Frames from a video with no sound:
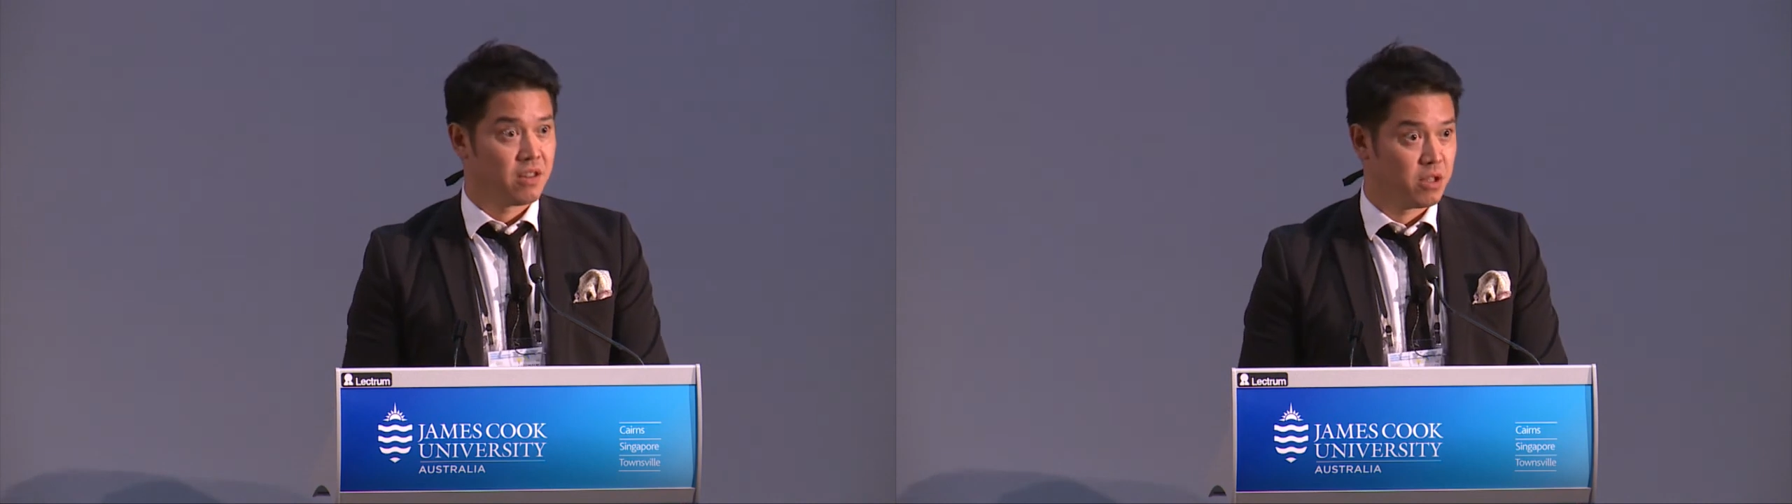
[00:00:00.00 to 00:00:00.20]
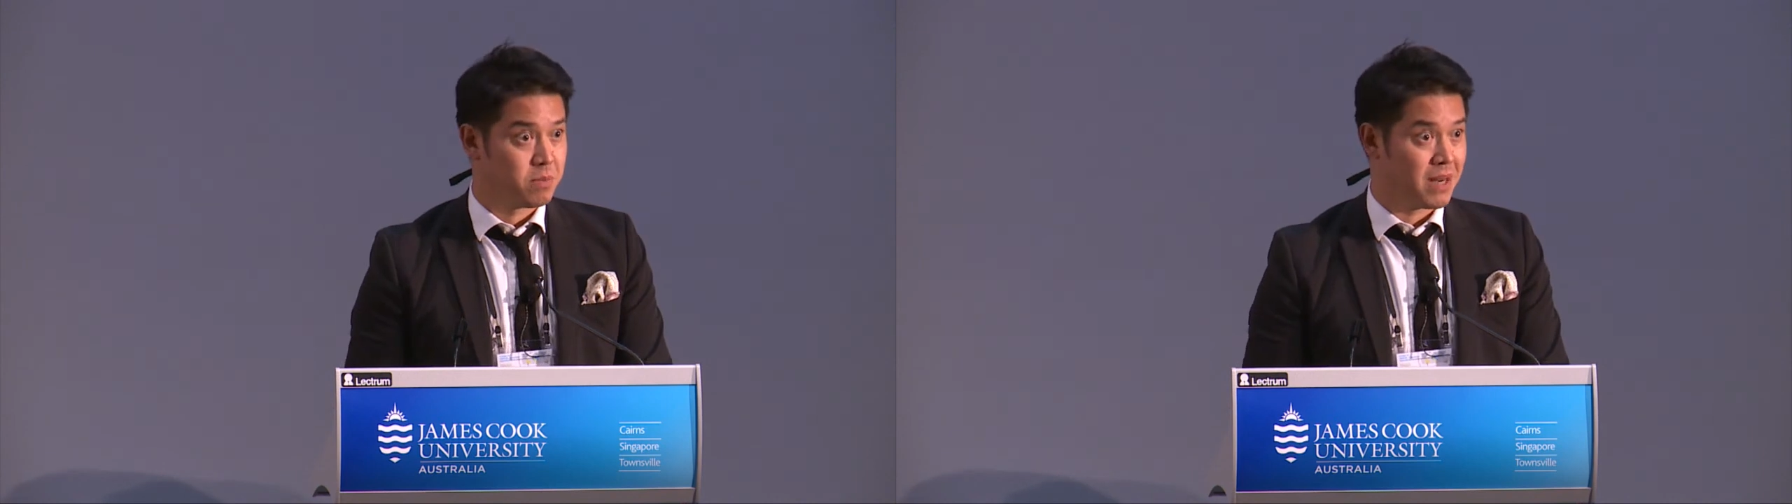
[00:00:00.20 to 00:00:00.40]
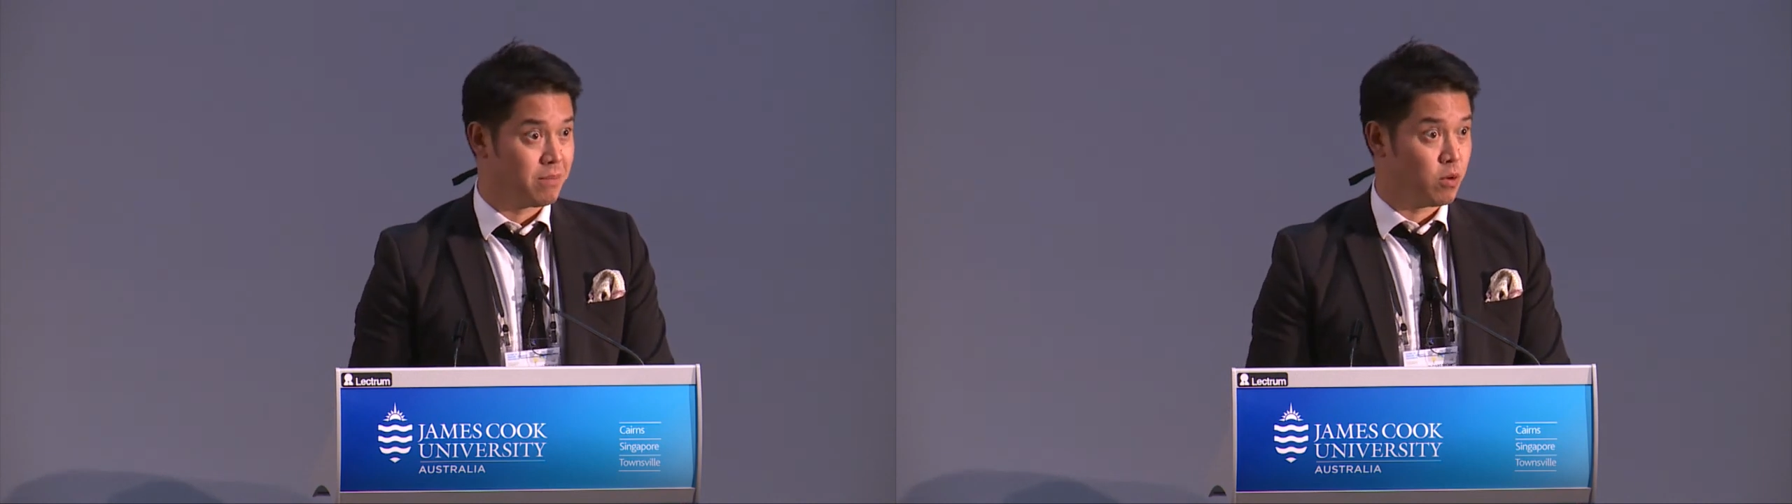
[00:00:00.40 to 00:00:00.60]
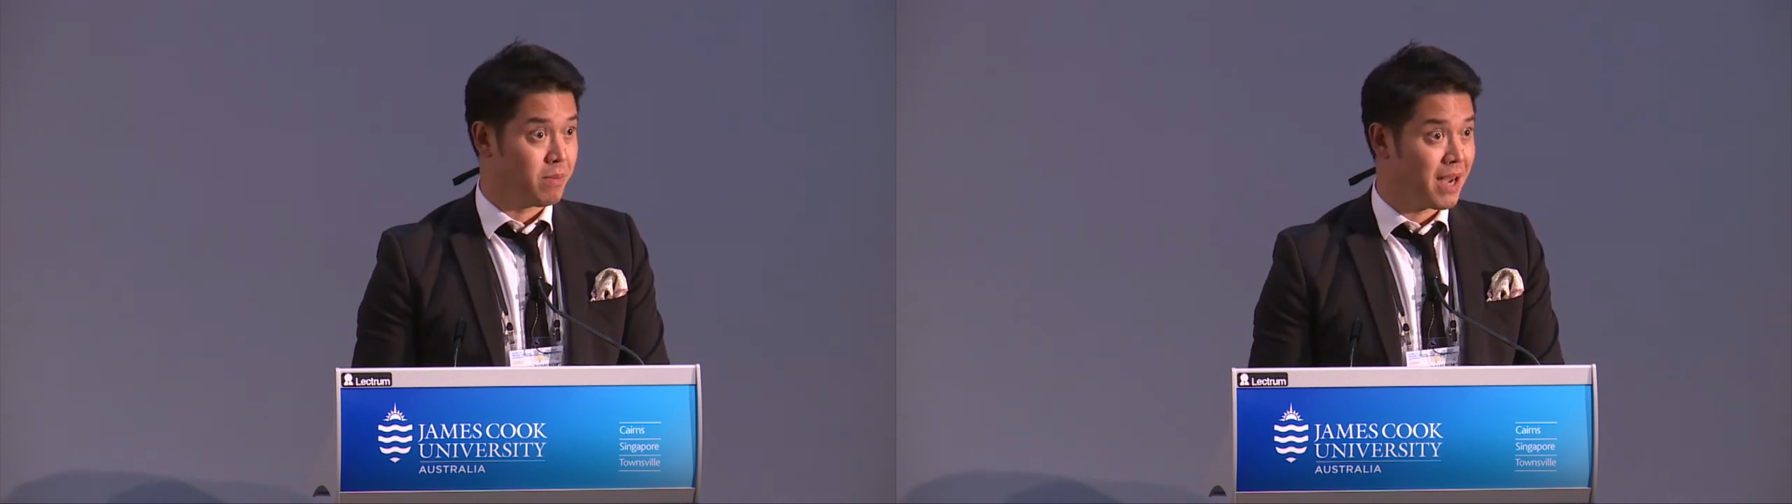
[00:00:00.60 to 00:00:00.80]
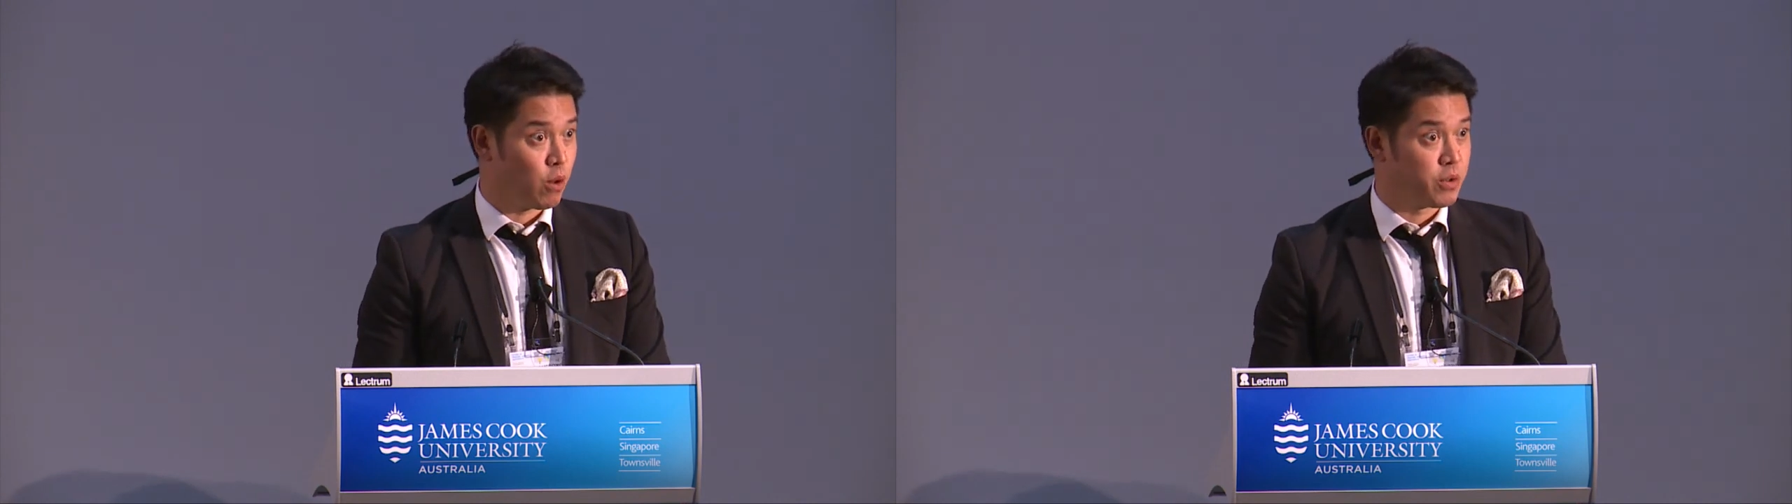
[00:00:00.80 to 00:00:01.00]
those many more
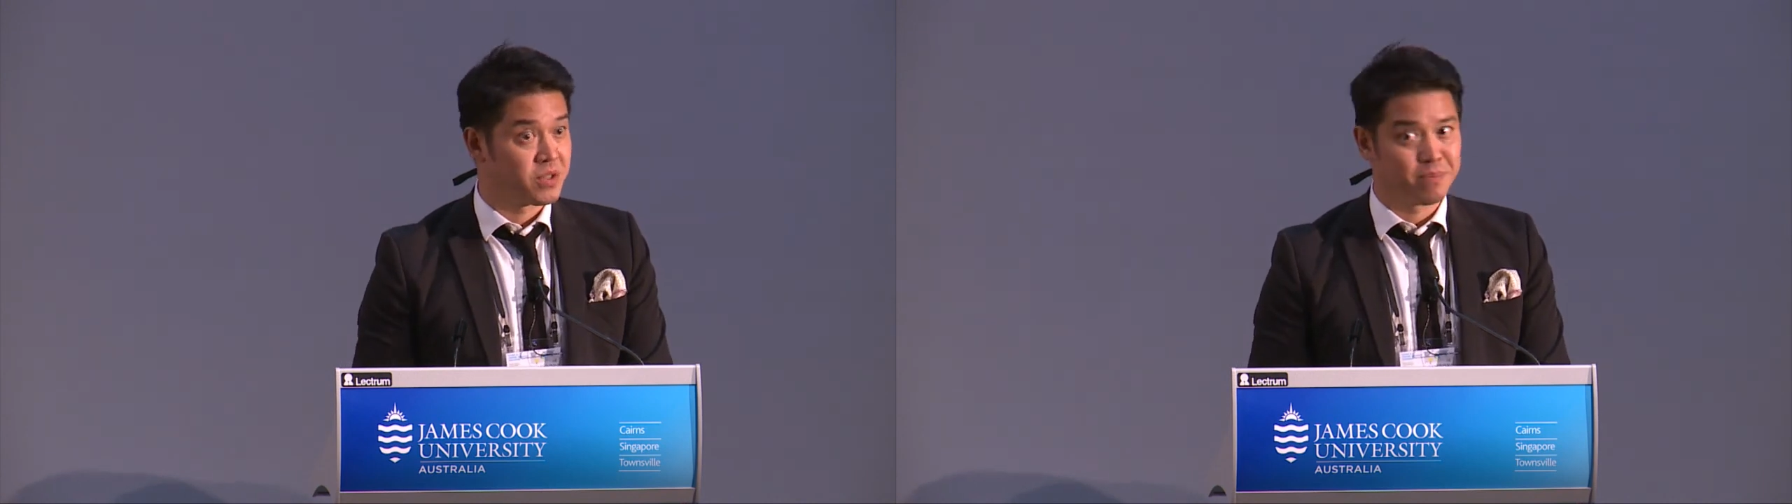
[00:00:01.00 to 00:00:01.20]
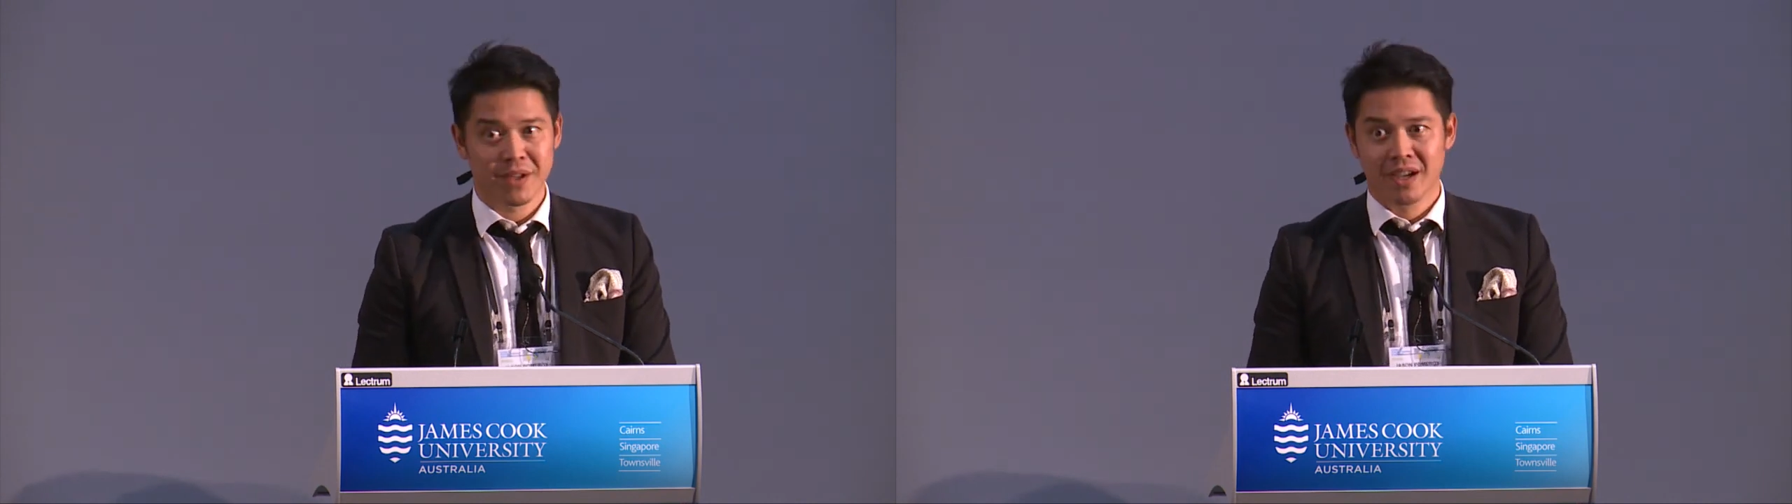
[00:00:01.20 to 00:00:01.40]
mouths?